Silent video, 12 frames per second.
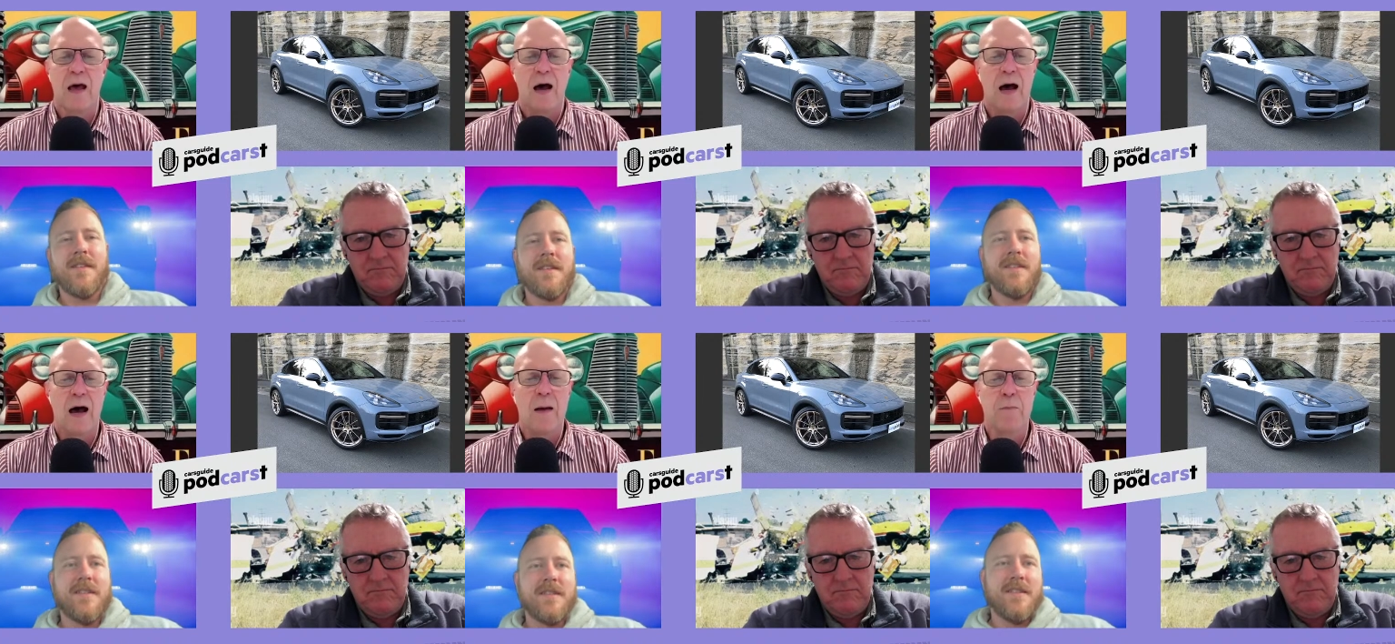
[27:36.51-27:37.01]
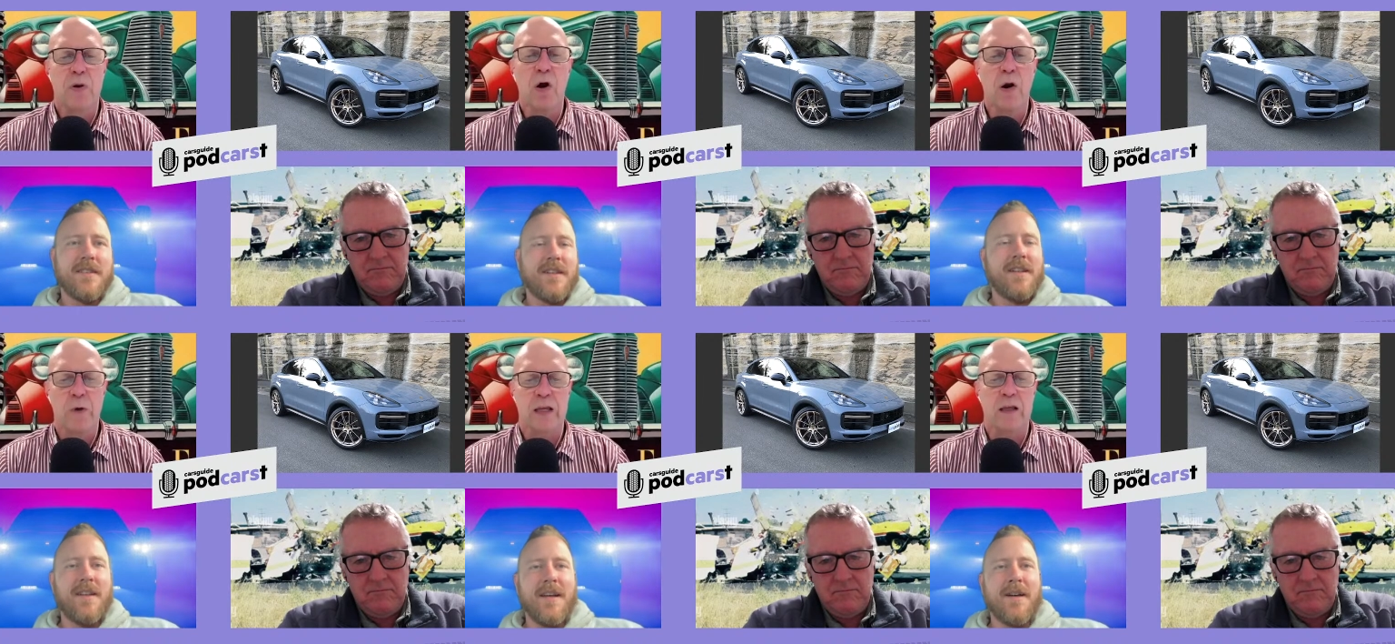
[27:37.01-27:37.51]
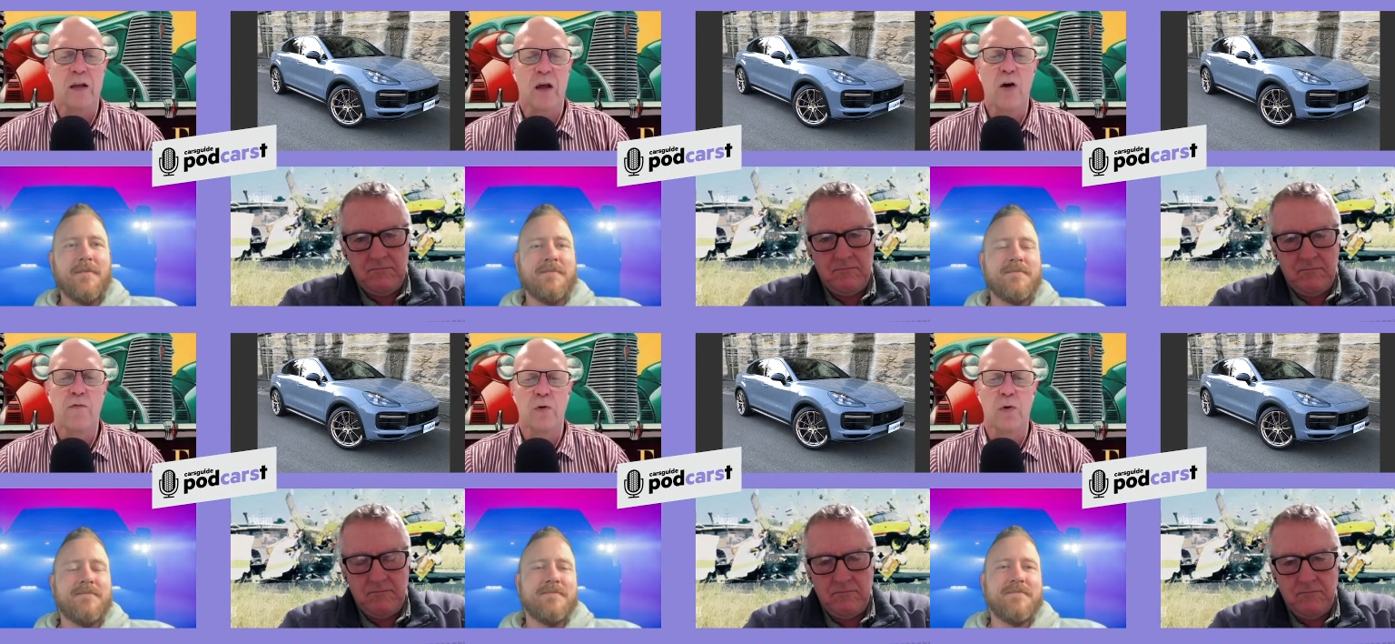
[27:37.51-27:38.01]
Speaker 1: Um, but I reckon yeah.
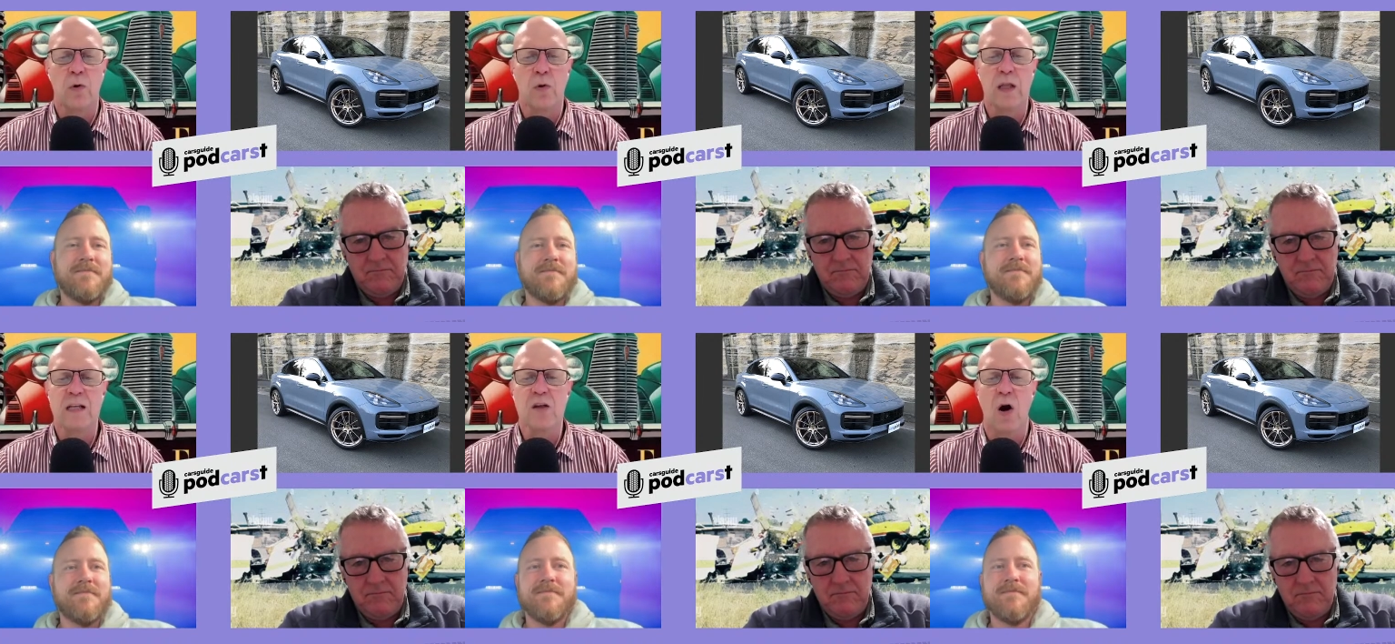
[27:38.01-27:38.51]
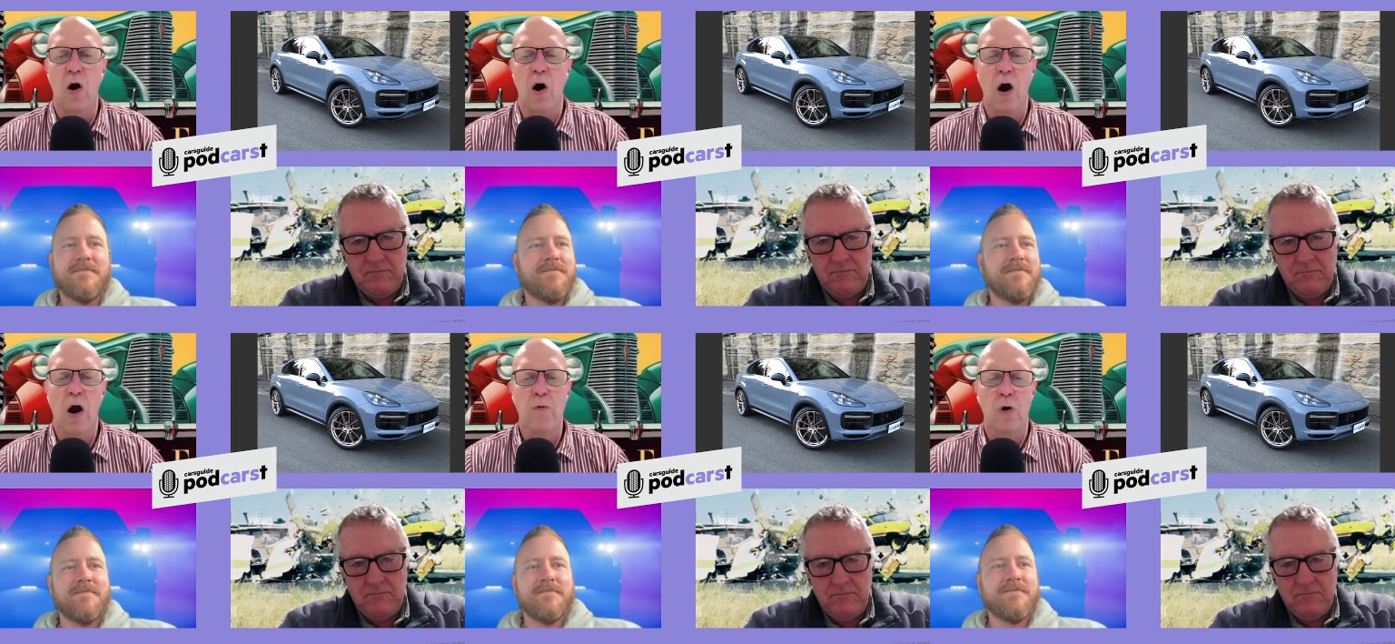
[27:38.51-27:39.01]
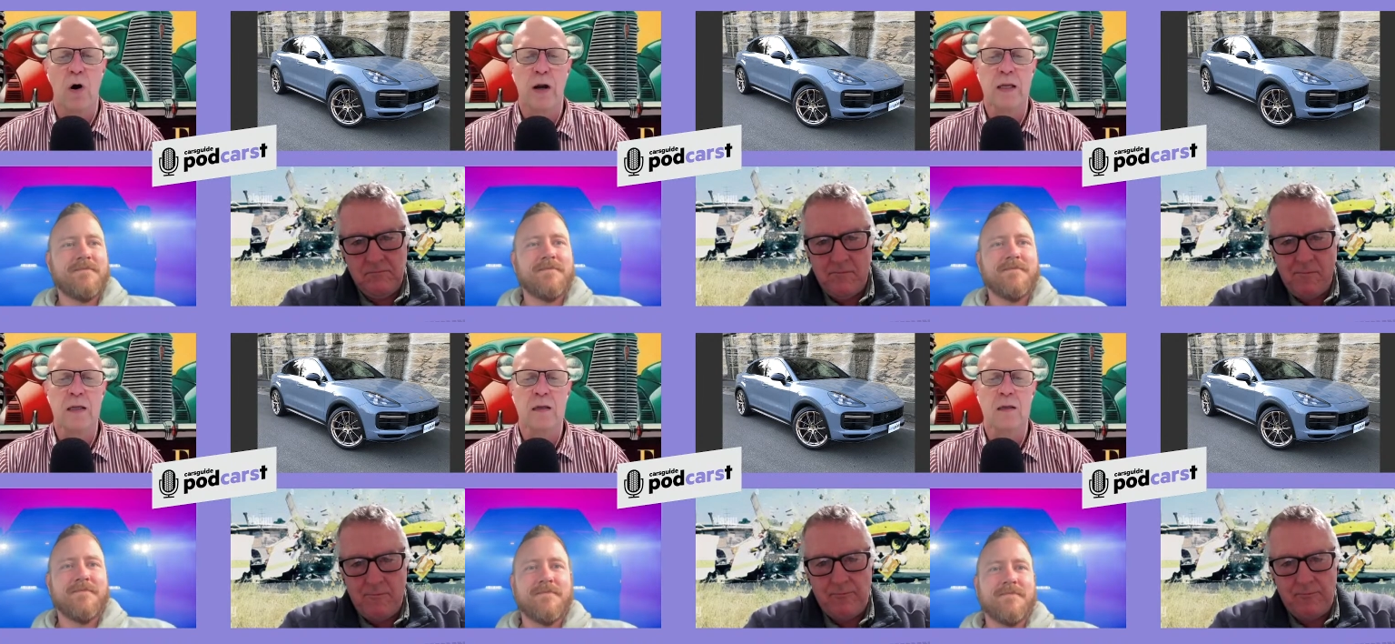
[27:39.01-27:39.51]
overall, it's a high
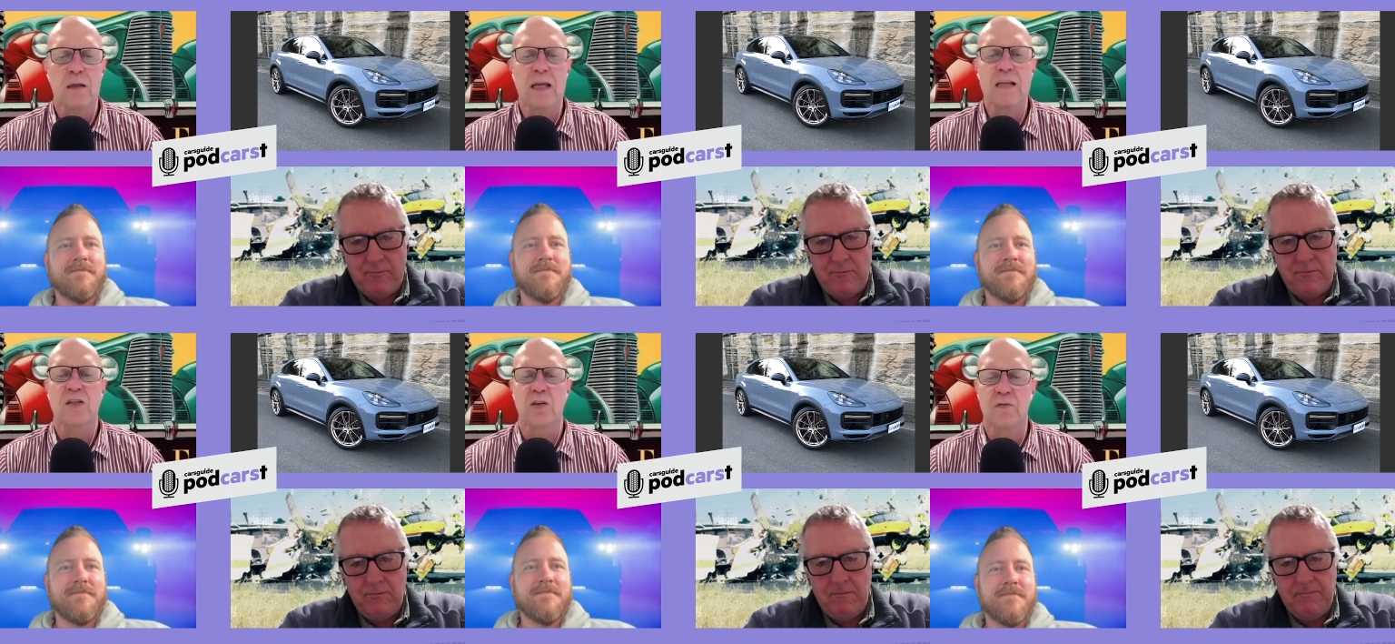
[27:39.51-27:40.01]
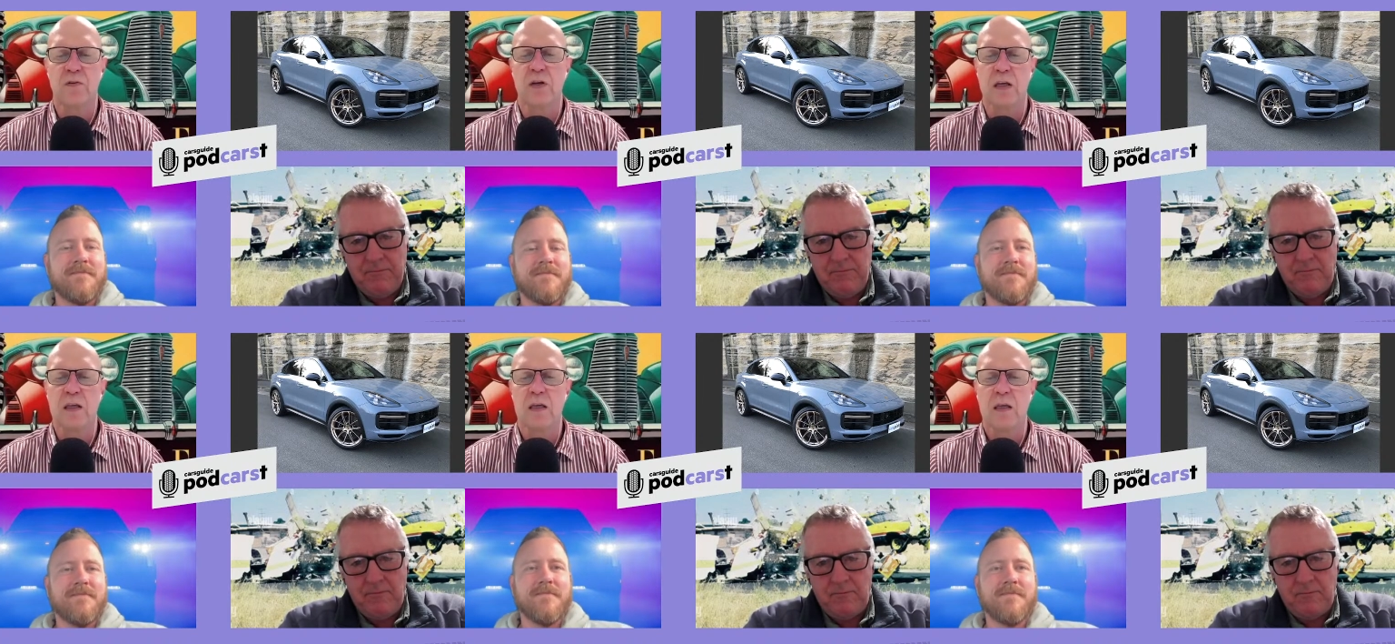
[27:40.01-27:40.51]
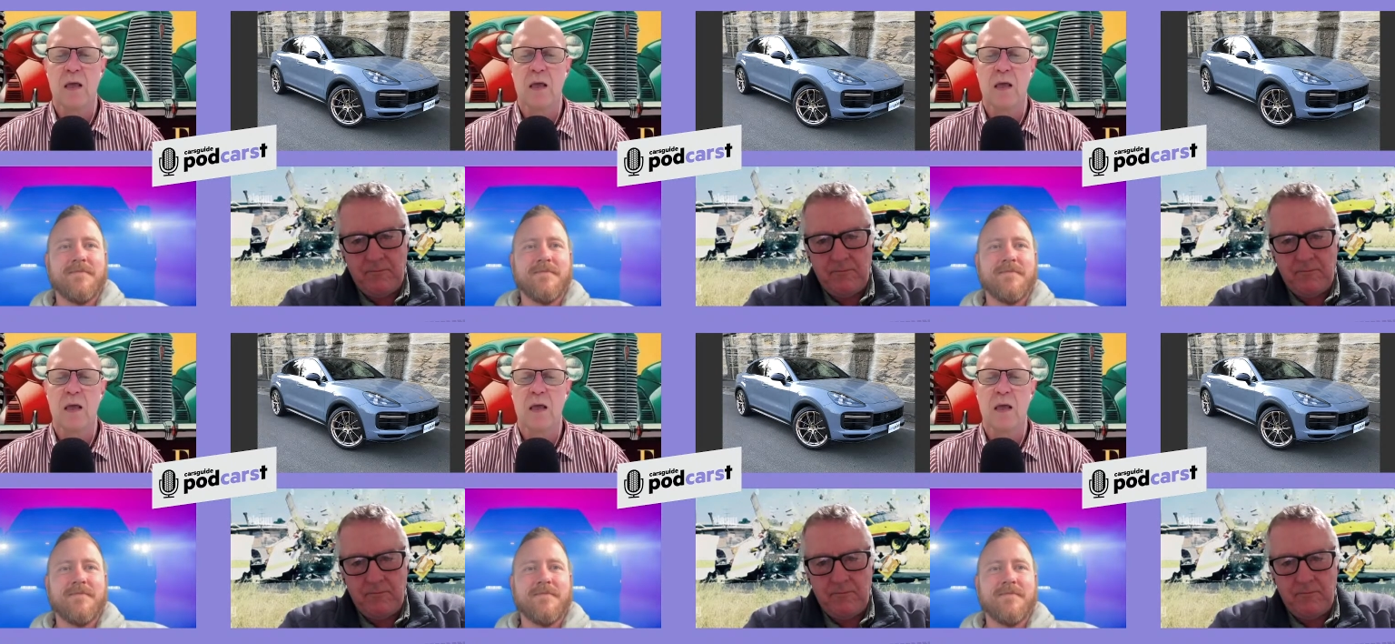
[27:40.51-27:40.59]
riding SUV